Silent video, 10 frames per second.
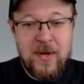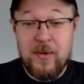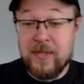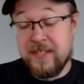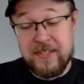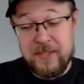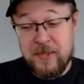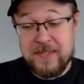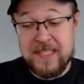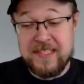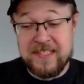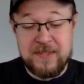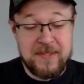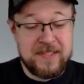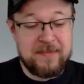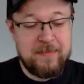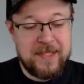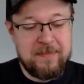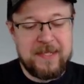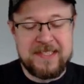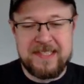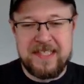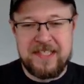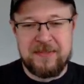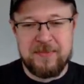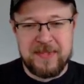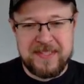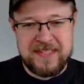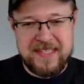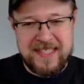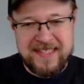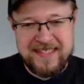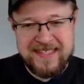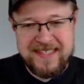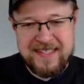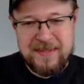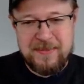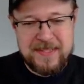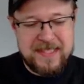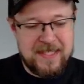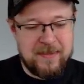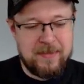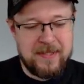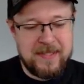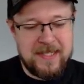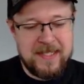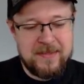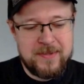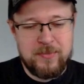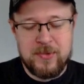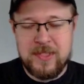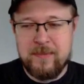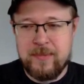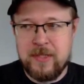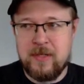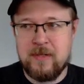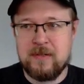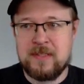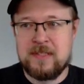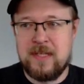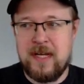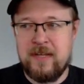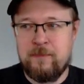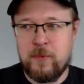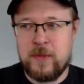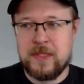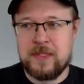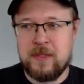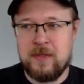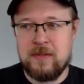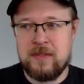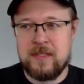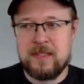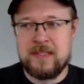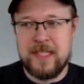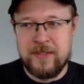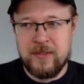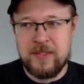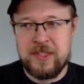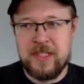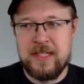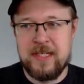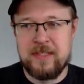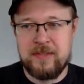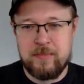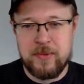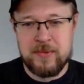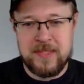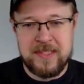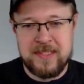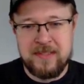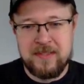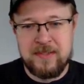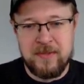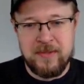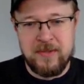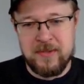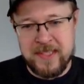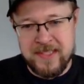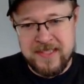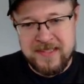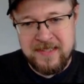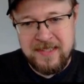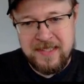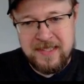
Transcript: Oh, the content is solid, but the presentation was terrible, and it was mostly because I focused on the technology and the process and not the audience.